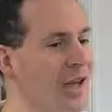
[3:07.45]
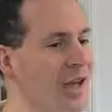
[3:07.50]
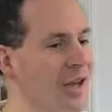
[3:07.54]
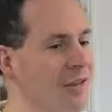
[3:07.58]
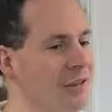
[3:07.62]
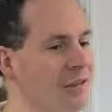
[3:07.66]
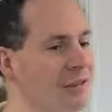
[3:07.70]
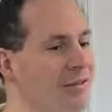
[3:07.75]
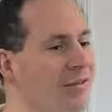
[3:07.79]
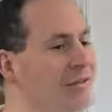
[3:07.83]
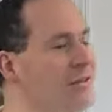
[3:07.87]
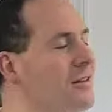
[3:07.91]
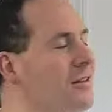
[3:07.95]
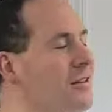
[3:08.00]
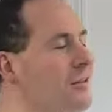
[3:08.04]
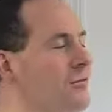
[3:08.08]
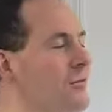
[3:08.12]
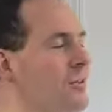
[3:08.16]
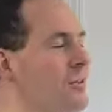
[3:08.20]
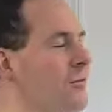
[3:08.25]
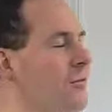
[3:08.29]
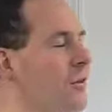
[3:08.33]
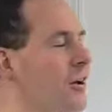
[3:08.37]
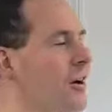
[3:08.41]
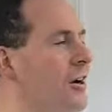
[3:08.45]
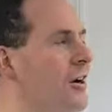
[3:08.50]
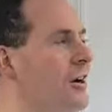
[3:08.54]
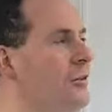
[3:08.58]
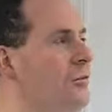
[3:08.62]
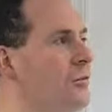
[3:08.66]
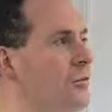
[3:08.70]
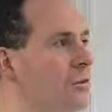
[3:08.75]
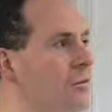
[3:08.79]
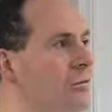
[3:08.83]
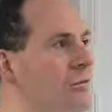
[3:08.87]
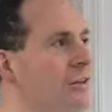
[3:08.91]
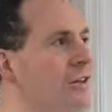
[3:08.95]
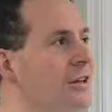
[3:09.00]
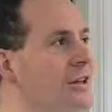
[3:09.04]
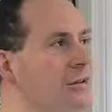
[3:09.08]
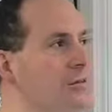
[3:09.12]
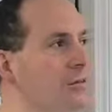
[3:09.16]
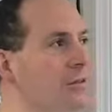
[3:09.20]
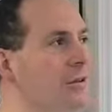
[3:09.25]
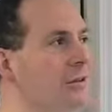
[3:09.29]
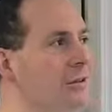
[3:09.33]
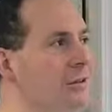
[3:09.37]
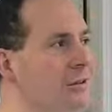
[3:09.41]
I think that the spring market will be
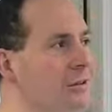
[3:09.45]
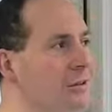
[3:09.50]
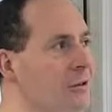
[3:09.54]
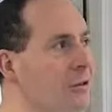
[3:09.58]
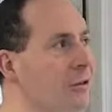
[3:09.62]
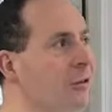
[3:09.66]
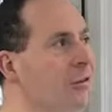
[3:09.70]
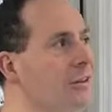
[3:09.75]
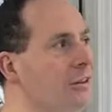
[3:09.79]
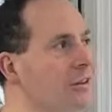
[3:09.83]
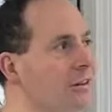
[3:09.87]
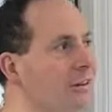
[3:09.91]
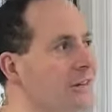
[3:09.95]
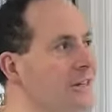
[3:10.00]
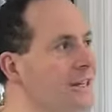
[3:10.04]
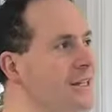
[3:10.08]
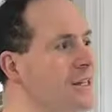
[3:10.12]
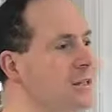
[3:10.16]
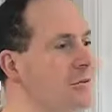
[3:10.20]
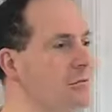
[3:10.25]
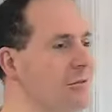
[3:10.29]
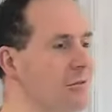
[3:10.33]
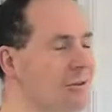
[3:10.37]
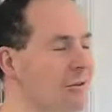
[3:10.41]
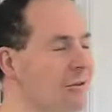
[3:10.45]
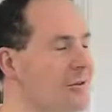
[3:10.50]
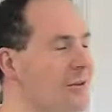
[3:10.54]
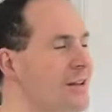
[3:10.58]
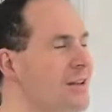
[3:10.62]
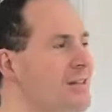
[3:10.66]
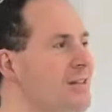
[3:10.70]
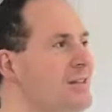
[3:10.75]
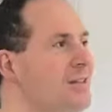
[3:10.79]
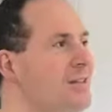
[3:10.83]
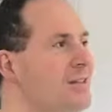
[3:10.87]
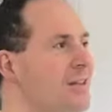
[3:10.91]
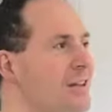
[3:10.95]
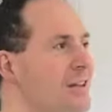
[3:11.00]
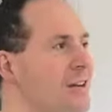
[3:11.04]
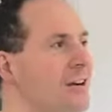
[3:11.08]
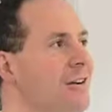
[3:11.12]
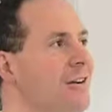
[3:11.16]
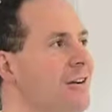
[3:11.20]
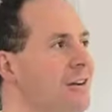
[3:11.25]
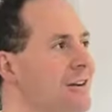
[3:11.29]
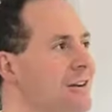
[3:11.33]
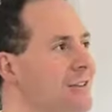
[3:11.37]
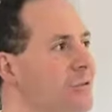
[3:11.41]
coming a little early to Needham and the rest of the
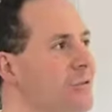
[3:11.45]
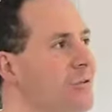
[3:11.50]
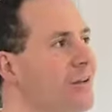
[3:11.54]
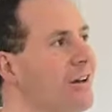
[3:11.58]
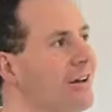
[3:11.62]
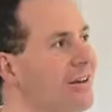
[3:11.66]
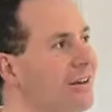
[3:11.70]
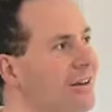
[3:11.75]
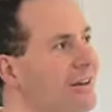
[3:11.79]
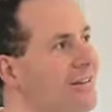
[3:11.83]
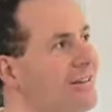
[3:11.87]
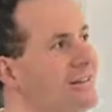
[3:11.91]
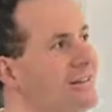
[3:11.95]
area as well.